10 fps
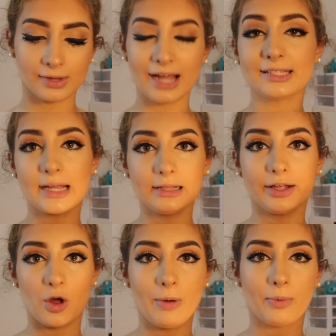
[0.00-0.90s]
I say only
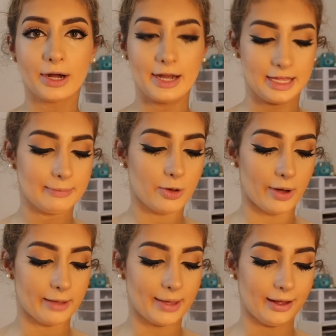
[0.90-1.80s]
a little, but we're gonna keep
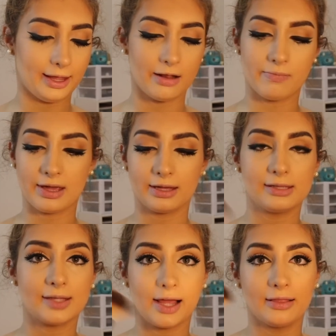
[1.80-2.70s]
going back in
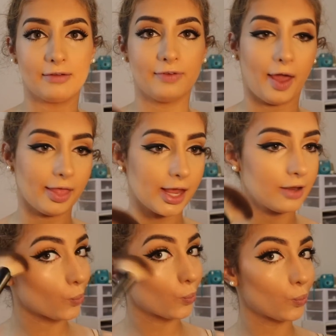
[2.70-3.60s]
because I love
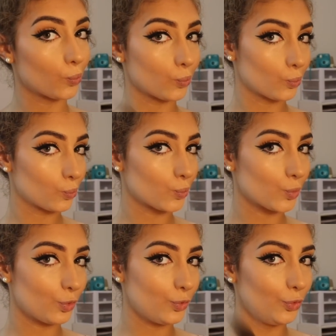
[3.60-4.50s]
highlight.
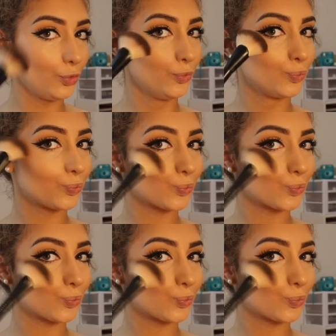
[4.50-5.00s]
Ooh!